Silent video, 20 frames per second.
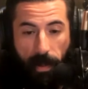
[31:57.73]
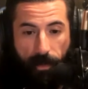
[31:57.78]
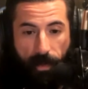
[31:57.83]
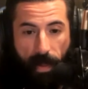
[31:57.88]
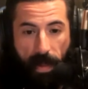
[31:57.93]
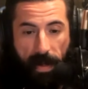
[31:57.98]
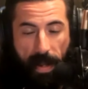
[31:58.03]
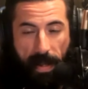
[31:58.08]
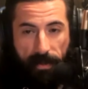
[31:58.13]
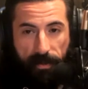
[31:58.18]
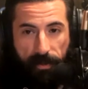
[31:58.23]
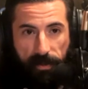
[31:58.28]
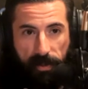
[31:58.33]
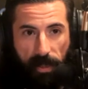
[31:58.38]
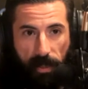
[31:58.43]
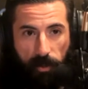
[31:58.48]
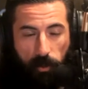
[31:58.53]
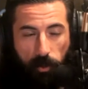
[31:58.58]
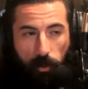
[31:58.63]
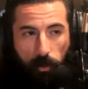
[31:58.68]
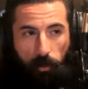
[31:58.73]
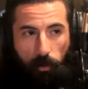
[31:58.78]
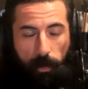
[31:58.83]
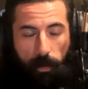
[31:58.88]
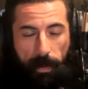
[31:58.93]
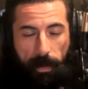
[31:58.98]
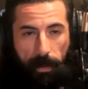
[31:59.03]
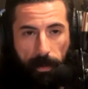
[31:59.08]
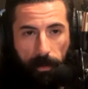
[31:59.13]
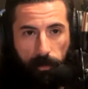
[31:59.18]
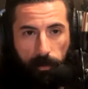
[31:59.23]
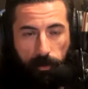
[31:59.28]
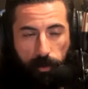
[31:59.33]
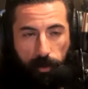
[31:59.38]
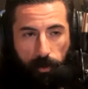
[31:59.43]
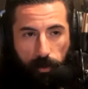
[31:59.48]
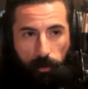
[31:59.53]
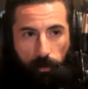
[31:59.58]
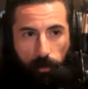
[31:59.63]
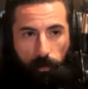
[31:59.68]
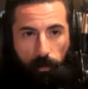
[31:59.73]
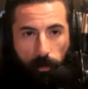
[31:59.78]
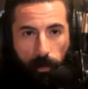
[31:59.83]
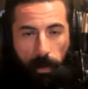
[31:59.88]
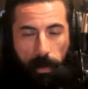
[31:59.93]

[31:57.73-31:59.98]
that has set you into